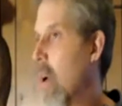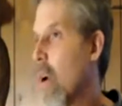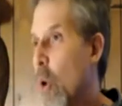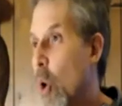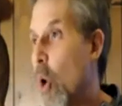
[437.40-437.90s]

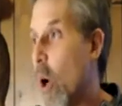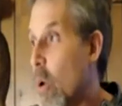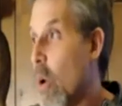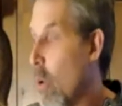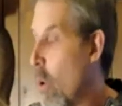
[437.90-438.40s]
Ooh, I
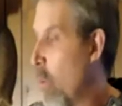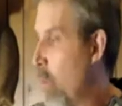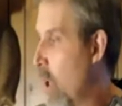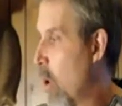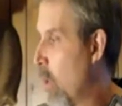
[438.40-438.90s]
really want a
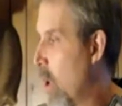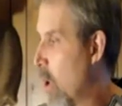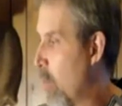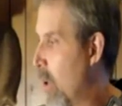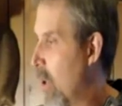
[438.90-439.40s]
bigger
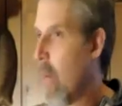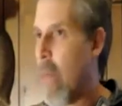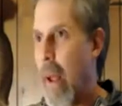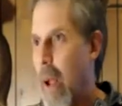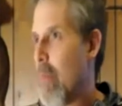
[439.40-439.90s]
buck, but
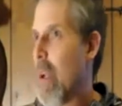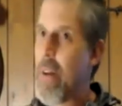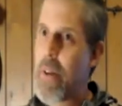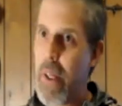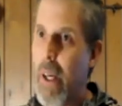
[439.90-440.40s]
I'm not
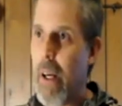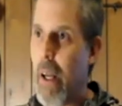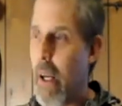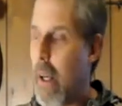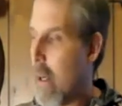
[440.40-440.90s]
seeing
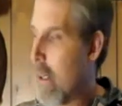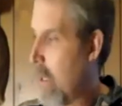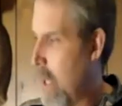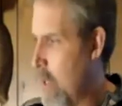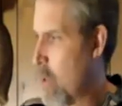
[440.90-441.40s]
any.
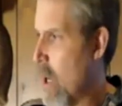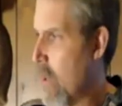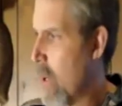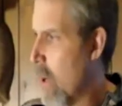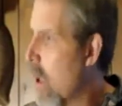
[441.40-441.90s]
He's right
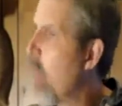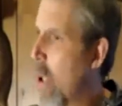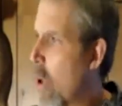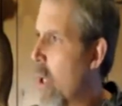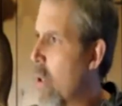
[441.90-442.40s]
there. Let me
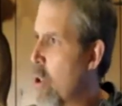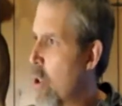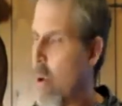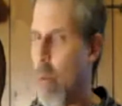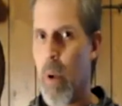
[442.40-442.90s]
go ahead and
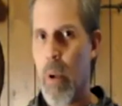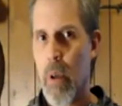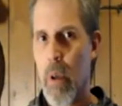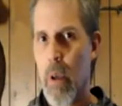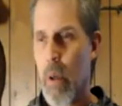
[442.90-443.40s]
shoot him.
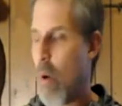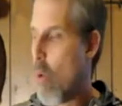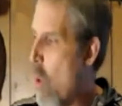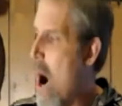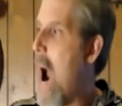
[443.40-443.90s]

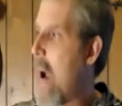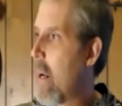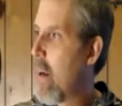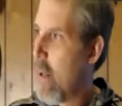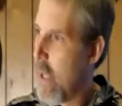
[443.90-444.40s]
Whack.
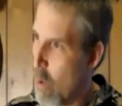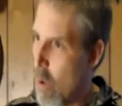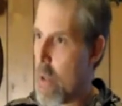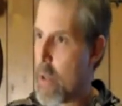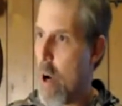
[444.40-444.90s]
He
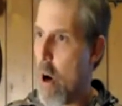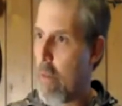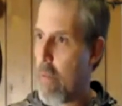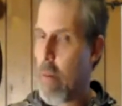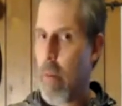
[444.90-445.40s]
runs
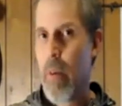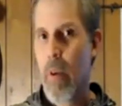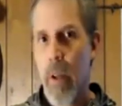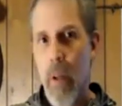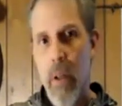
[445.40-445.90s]
off.
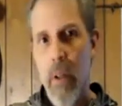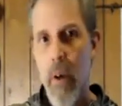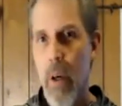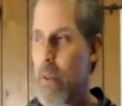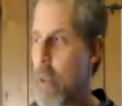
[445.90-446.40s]
You
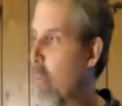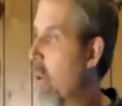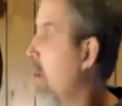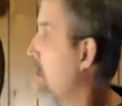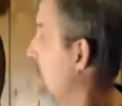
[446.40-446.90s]
hear something.